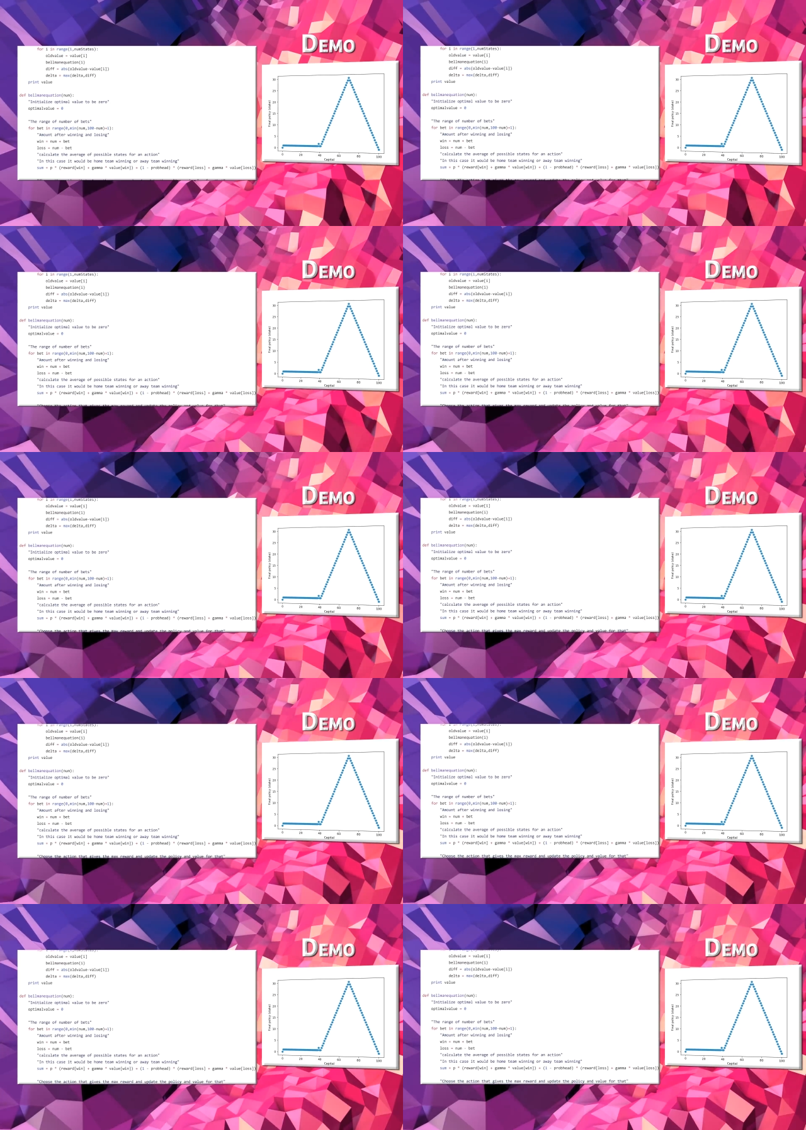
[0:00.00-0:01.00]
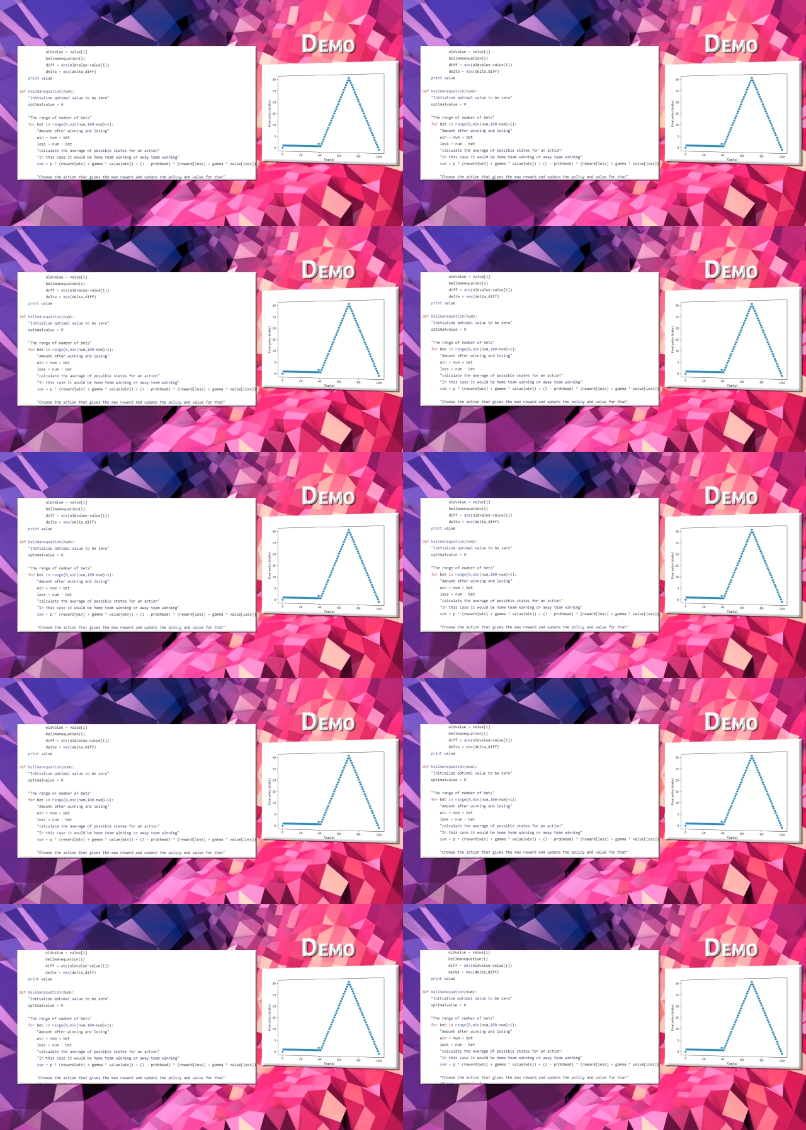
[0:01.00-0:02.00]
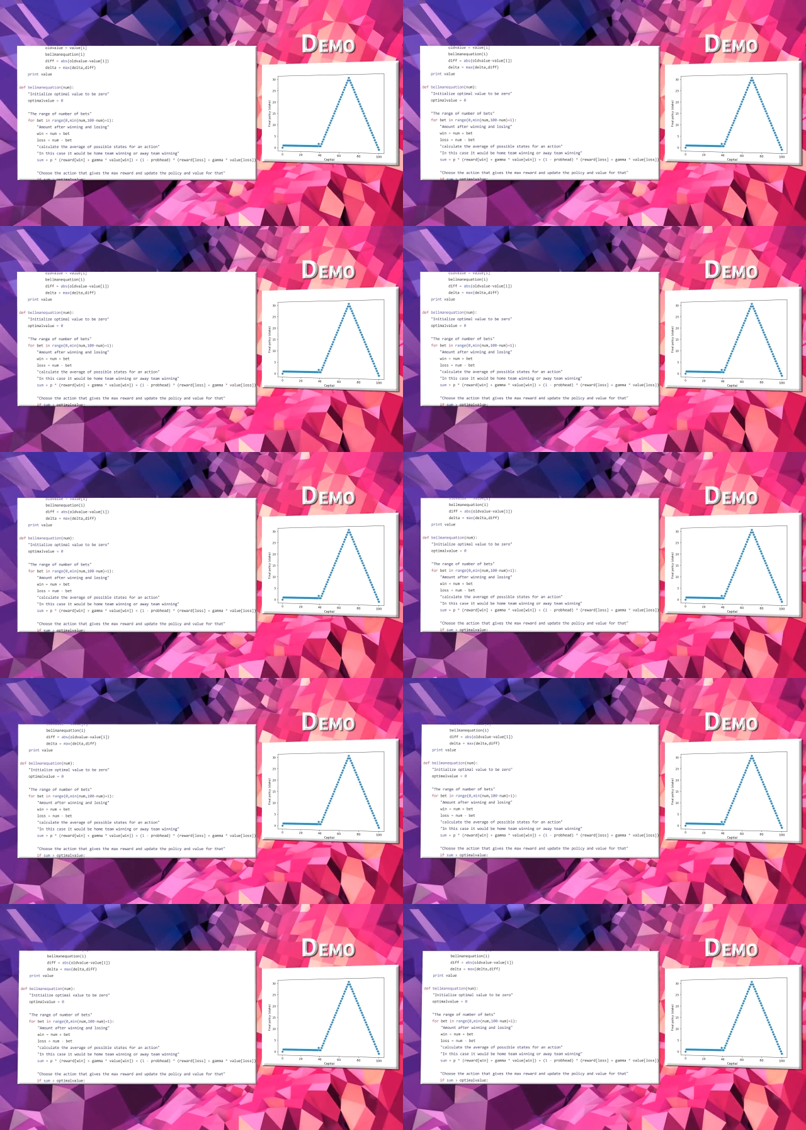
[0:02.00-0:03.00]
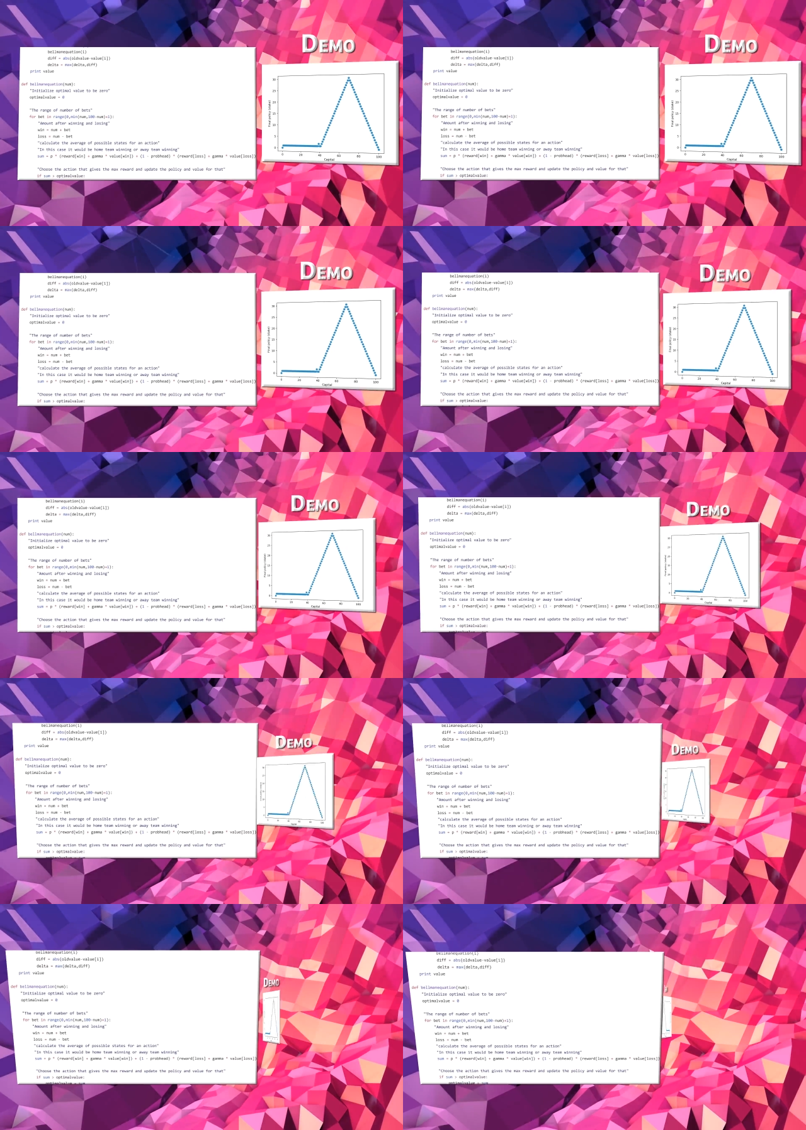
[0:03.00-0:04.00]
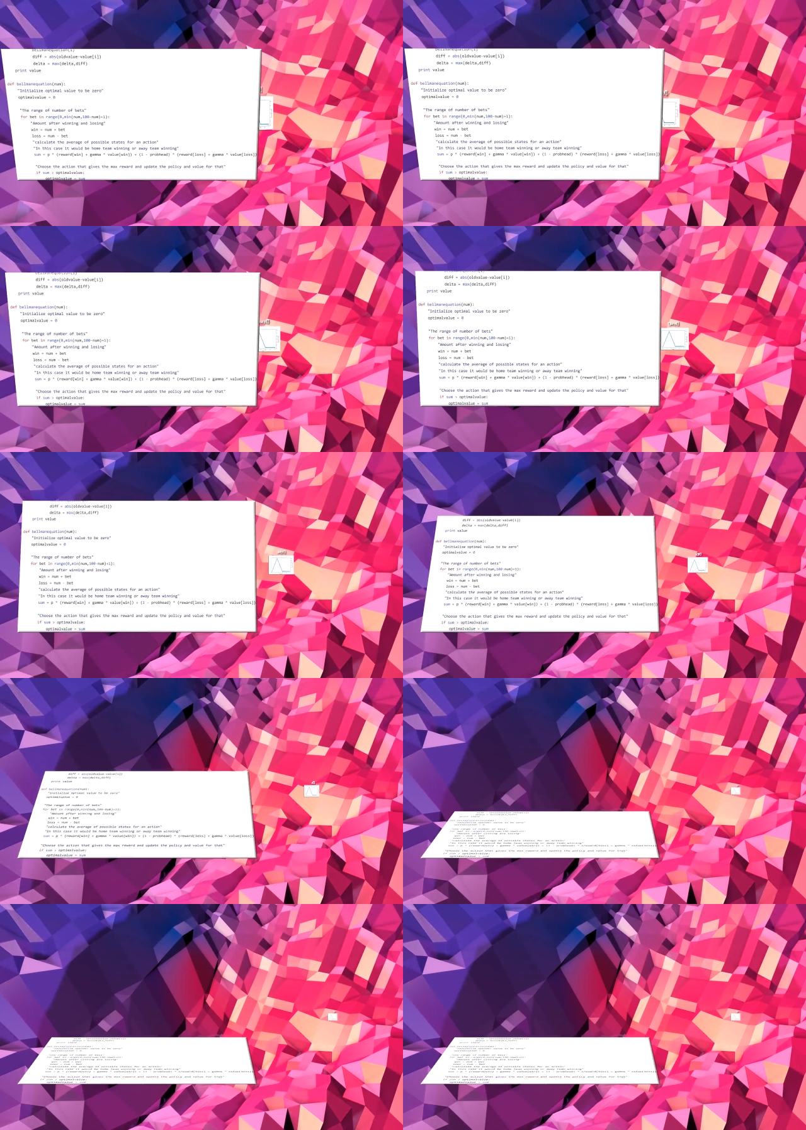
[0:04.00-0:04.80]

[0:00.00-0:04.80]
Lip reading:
Nobody's mouth can be seen.